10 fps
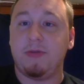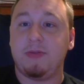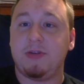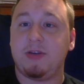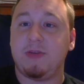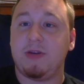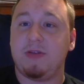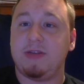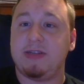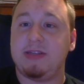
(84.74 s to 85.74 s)
Talk
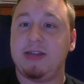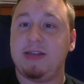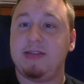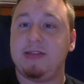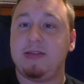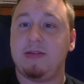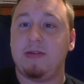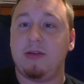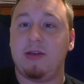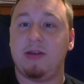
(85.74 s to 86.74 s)
about estates
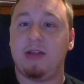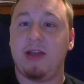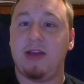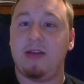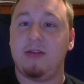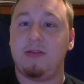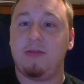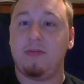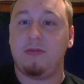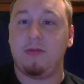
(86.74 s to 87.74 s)
in land,
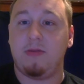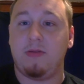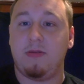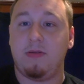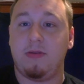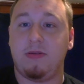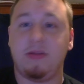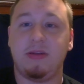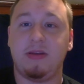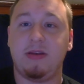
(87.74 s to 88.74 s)

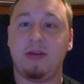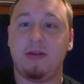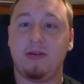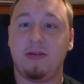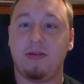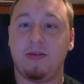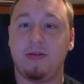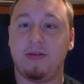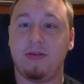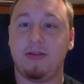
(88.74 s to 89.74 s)
like
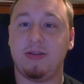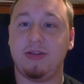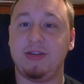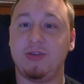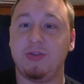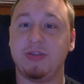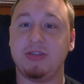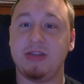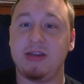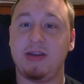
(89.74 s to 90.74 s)
leasehold
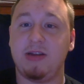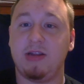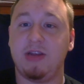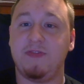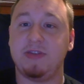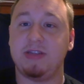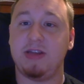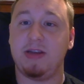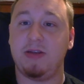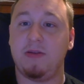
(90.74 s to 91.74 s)
estate, life
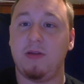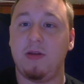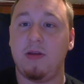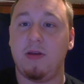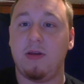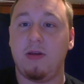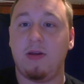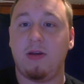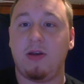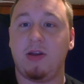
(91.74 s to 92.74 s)
estate,
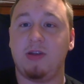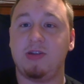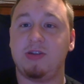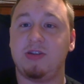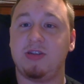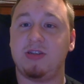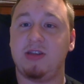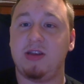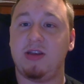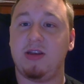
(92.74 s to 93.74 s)
conditional
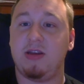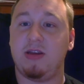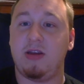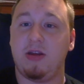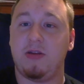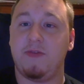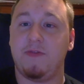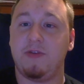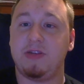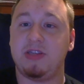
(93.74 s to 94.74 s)
estate, and
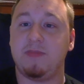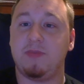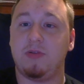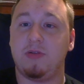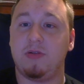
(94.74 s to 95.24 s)
fees simple